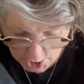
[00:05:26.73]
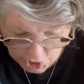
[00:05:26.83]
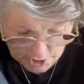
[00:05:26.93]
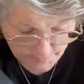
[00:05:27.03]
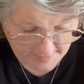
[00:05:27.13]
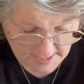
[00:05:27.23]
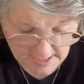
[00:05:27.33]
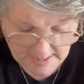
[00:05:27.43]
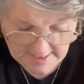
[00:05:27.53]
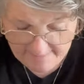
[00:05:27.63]
just
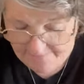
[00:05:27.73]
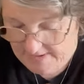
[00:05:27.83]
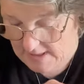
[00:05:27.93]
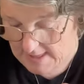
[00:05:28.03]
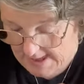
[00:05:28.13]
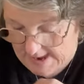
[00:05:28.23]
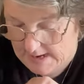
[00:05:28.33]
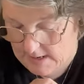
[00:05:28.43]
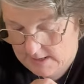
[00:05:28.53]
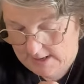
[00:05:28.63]
because I feel like
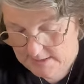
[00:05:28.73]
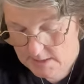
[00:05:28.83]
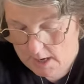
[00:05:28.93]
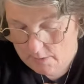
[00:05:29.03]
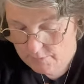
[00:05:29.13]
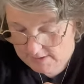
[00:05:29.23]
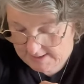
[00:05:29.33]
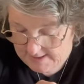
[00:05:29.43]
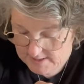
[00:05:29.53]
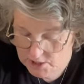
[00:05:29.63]
it's not
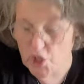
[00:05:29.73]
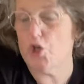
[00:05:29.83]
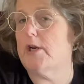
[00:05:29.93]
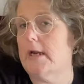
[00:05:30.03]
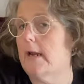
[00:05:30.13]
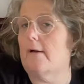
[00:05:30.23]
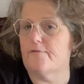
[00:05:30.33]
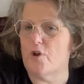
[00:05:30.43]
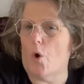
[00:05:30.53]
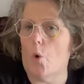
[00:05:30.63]
really sturdy enough
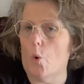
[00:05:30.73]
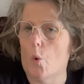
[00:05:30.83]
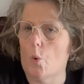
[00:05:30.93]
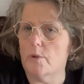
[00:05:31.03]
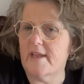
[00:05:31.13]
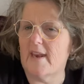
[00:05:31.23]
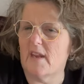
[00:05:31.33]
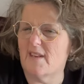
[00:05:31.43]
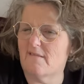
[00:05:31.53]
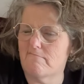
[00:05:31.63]
to hold
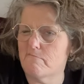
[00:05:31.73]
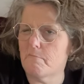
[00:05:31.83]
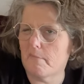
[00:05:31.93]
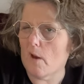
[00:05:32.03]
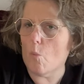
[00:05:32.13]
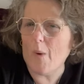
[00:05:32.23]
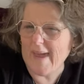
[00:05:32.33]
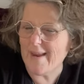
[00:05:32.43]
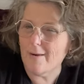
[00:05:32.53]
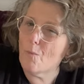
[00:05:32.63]
any
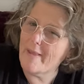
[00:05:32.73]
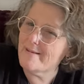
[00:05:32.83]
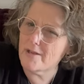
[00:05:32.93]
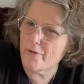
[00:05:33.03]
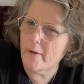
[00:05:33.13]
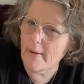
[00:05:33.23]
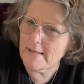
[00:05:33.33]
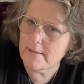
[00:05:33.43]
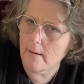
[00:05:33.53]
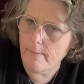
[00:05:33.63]
weight. Wellington only weighs
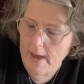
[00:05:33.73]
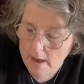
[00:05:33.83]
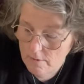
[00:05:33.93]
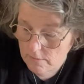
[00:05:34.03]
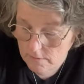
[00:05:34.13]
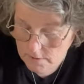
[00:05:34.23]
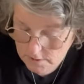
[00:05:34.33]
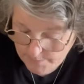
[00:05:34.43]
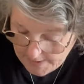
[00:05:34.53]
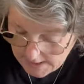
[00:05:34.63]
10 pounds,
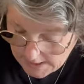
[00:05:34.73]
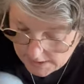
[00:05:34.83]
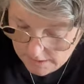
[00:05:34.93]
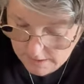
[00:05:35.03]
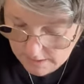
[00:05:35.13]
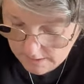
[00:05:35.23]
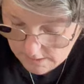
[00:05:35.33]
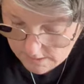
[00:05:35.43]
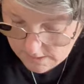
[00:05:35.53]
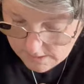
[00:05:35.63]
but
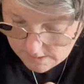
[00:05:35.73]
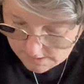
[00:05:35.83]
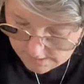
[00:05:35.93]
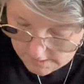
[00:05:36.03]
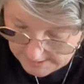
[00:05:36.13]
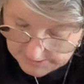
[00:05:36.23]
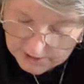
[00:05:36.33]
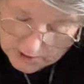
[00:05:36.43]
I just